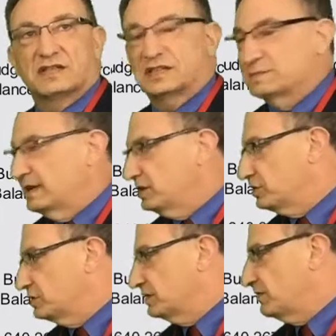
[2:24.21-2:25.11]
our
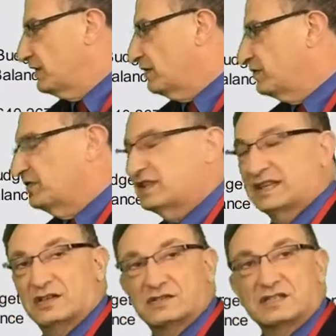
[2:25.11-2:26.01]
expenditures of
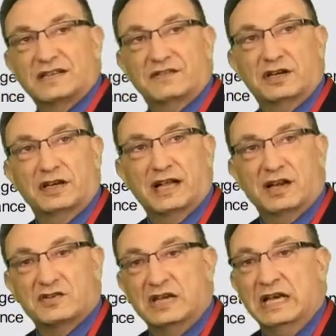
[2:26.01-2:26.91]

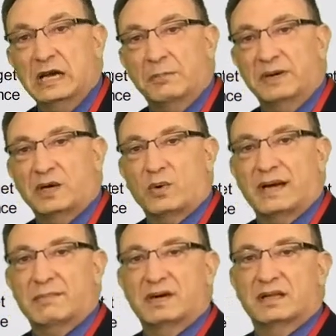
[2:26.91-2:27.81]
$50,700. Pretty
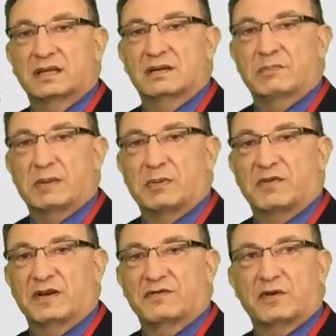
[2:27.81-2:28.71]
quiet month in the PEPL
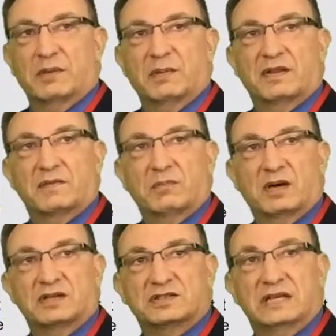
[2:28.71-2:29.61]
fund for the month of
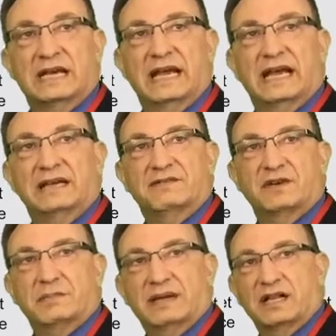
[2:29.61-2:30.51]
March. Ending
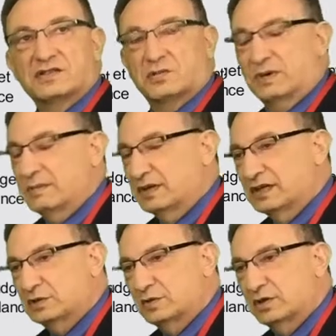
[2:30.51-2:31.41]
fund balance
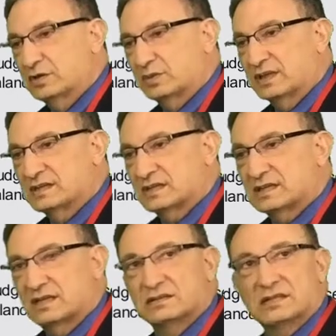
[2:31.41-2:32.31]

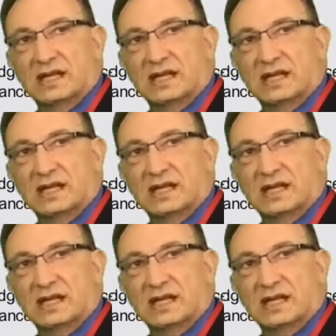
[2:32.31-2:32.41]
$3,226,000.